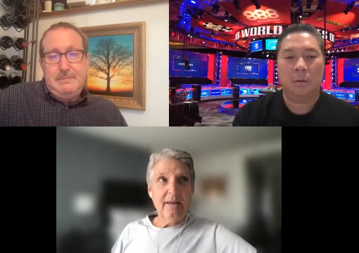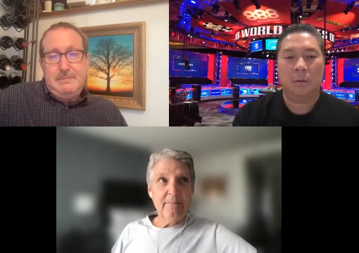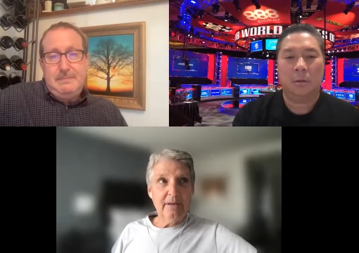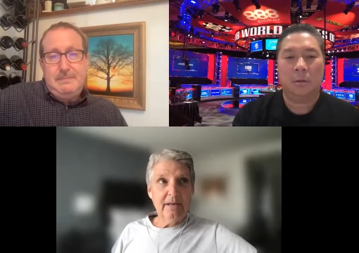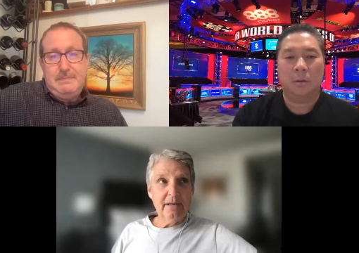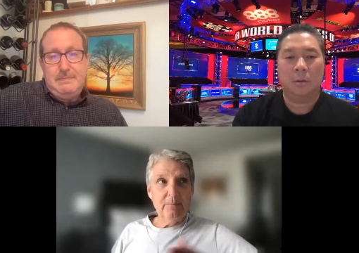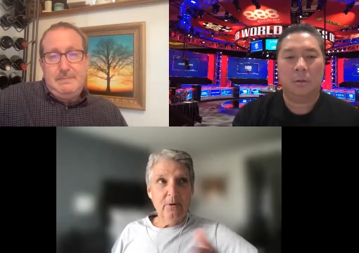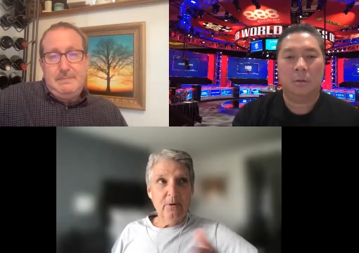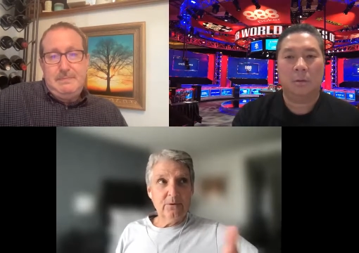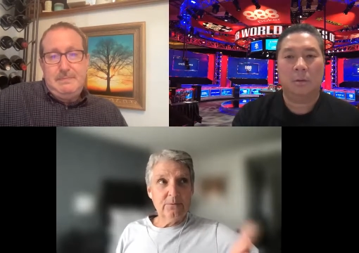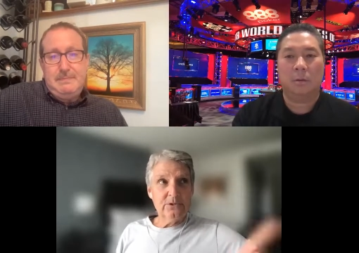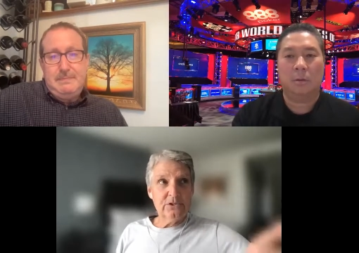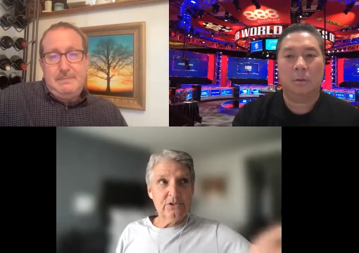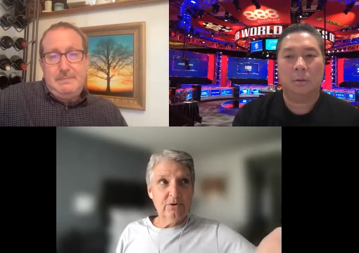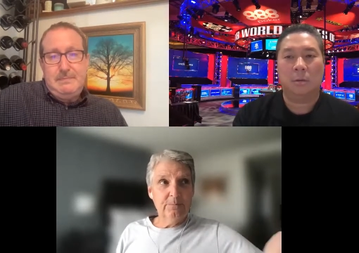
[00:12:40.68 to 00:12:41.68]
Speaker 1: I mean, poker
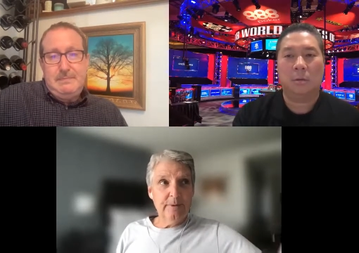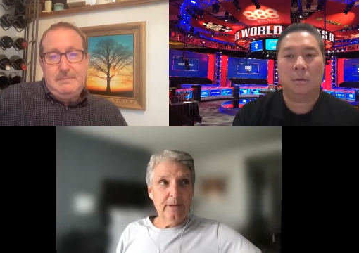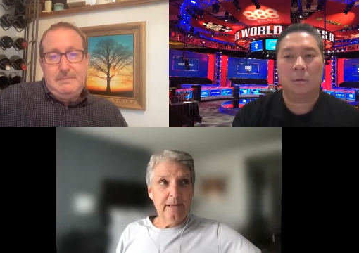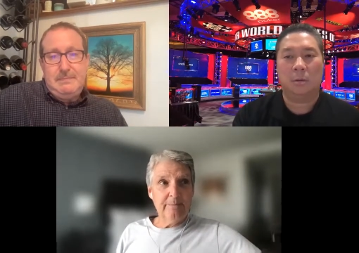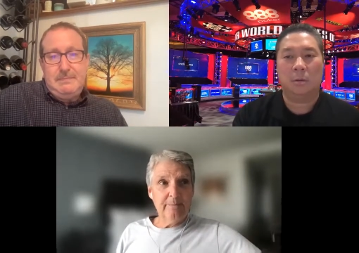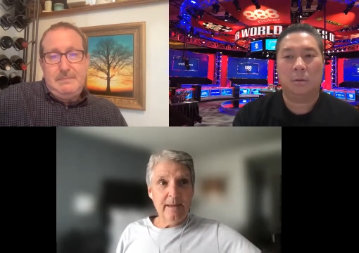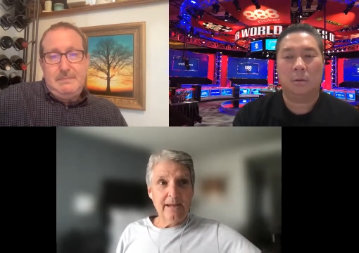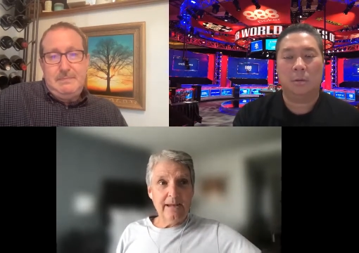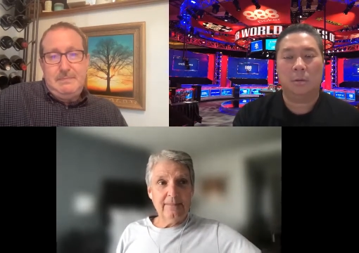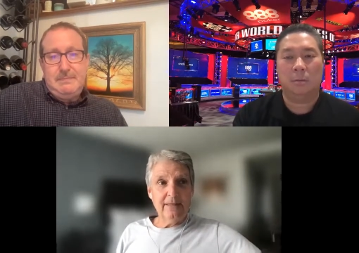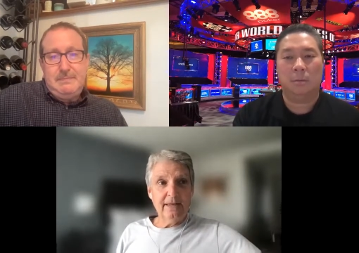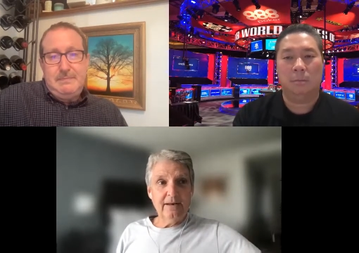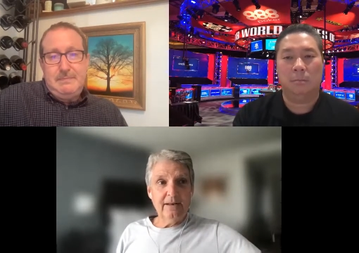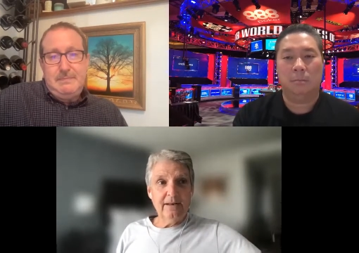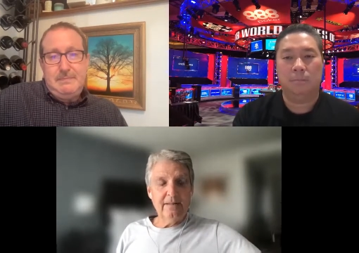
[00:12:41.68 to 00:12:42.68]
was so big back
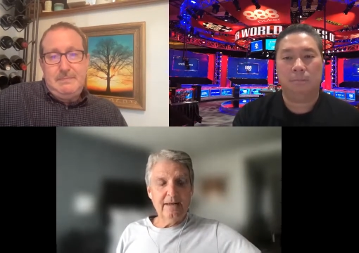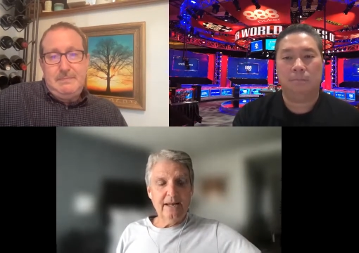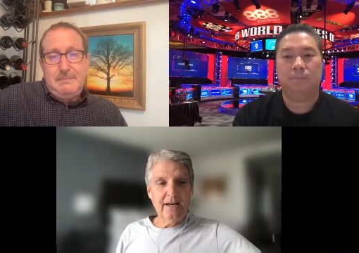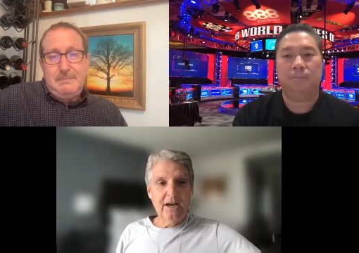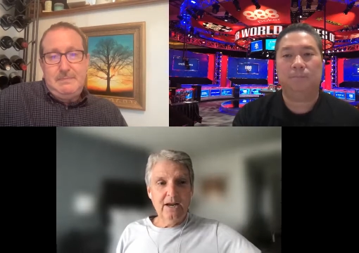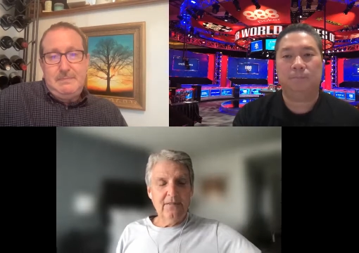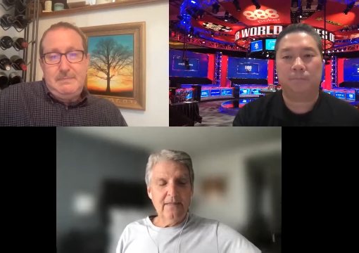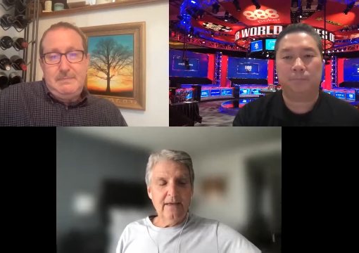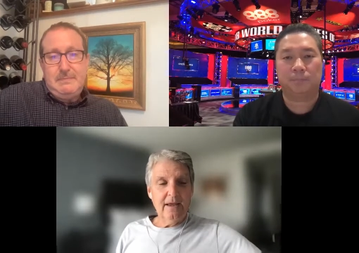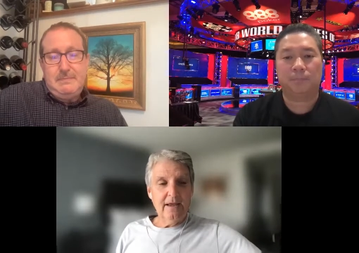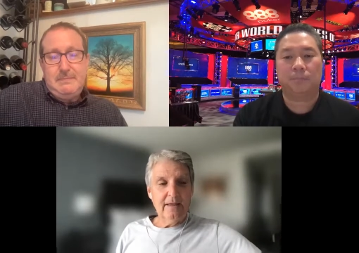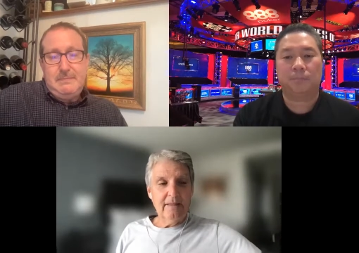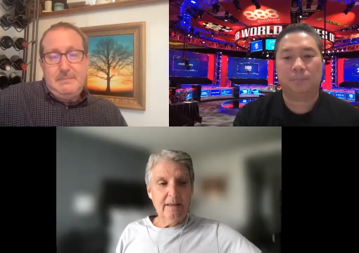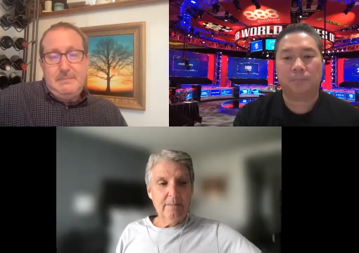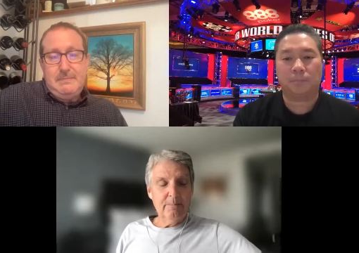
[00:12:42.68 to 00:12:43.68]
then that
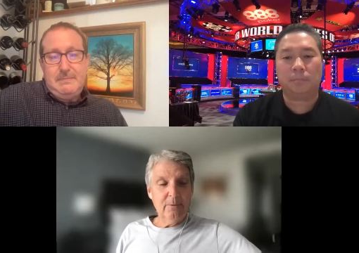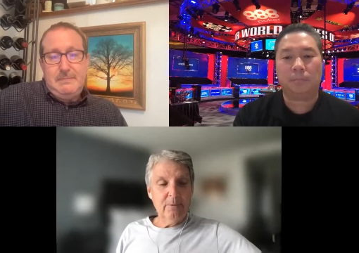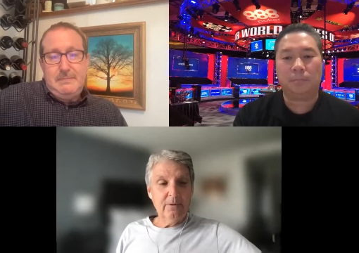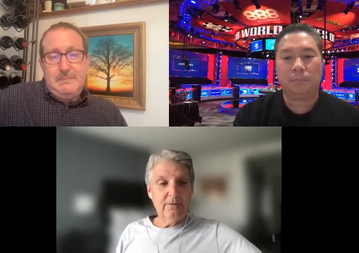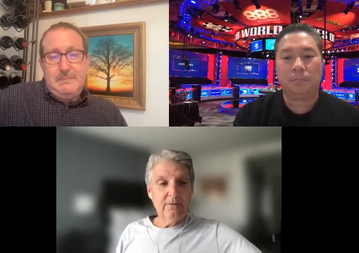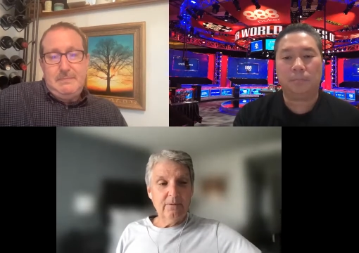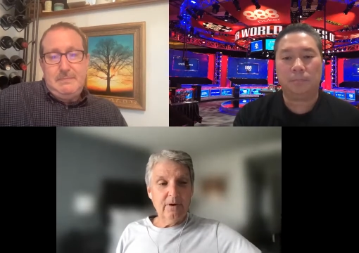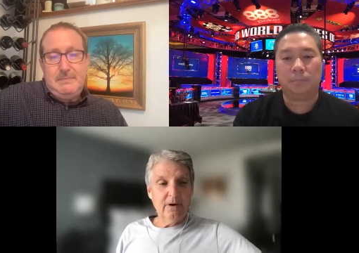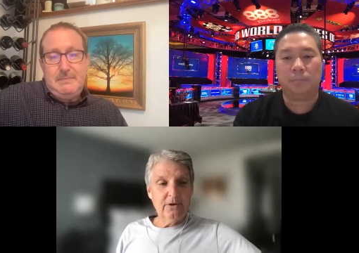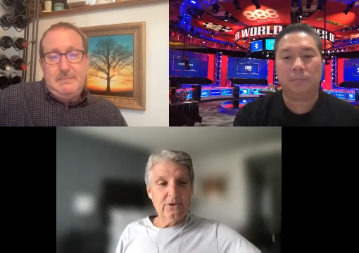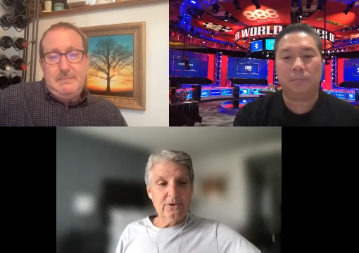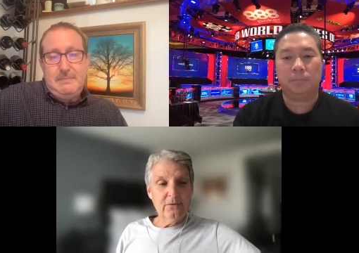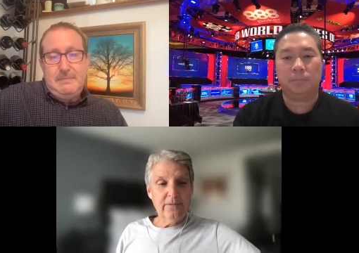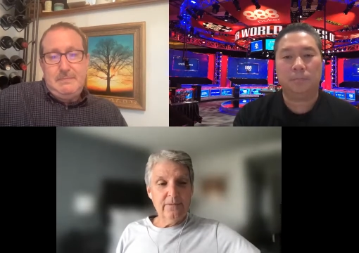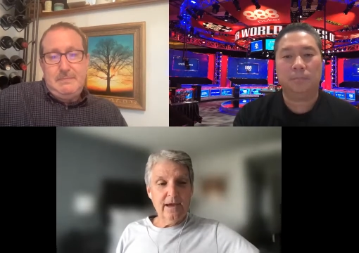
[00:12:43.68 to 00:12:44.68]
they, they put our
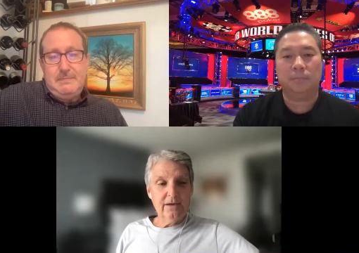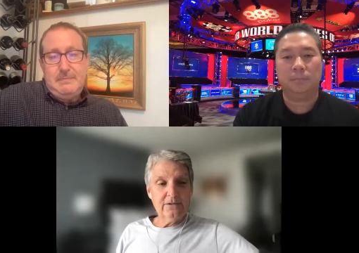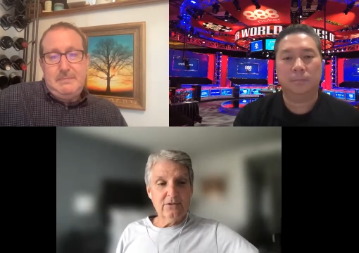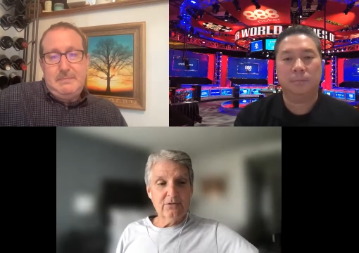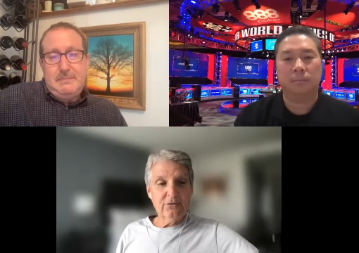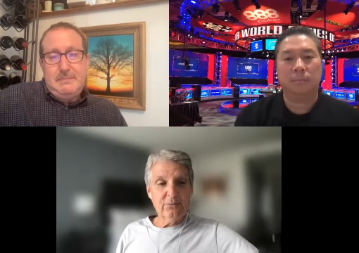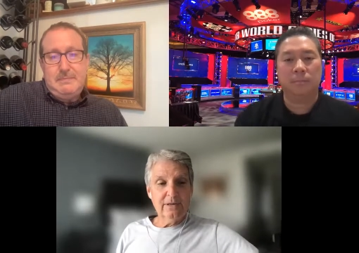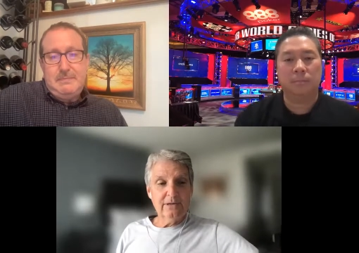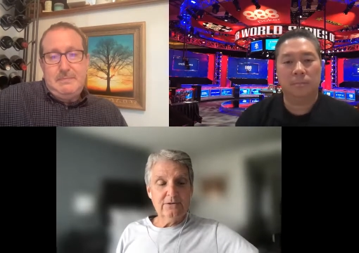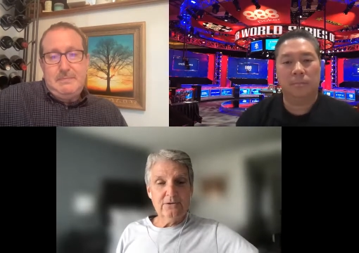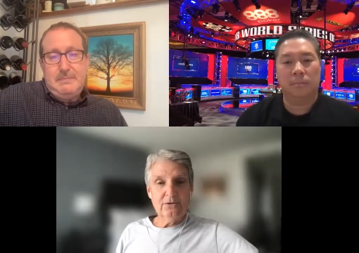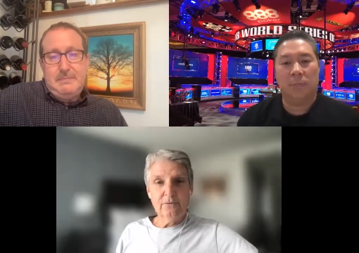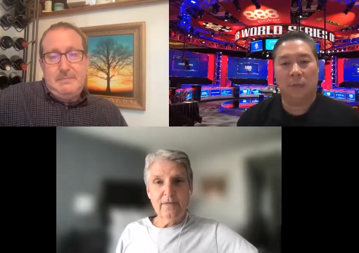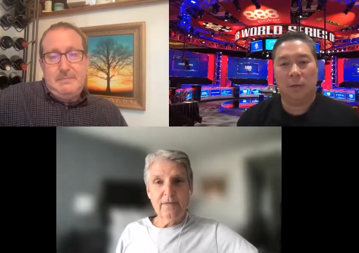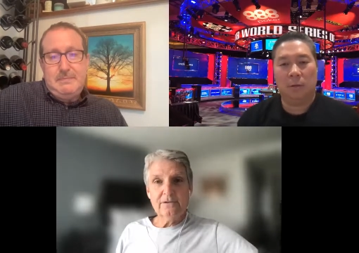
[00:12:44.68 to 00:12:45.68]
2003 and
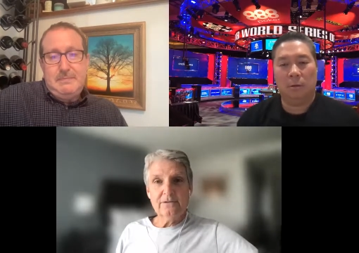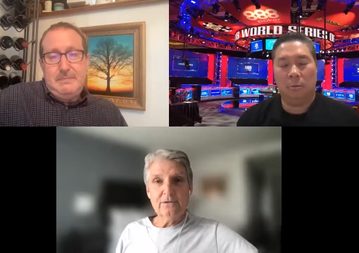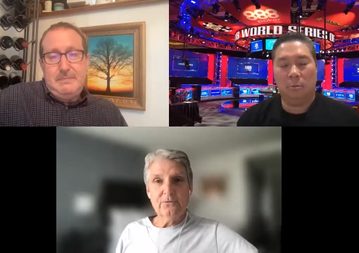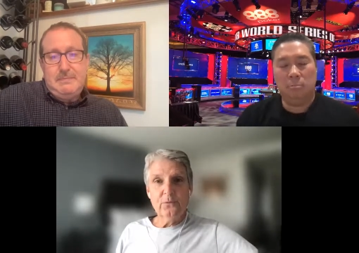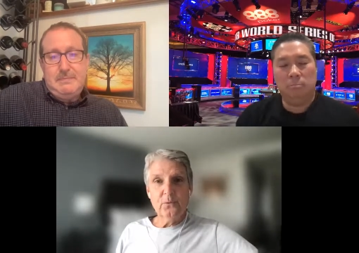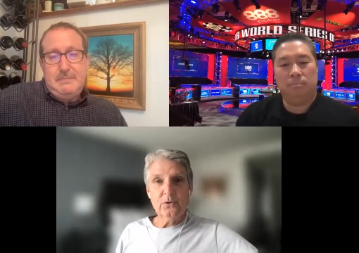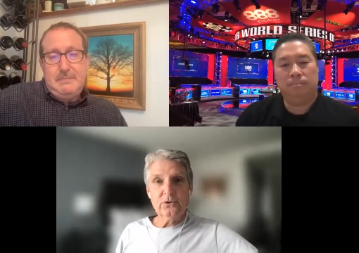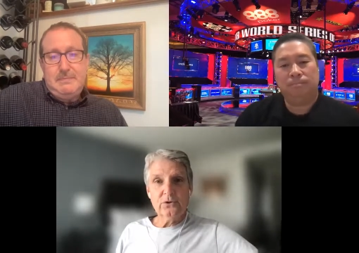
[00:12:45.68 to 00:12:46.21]
2004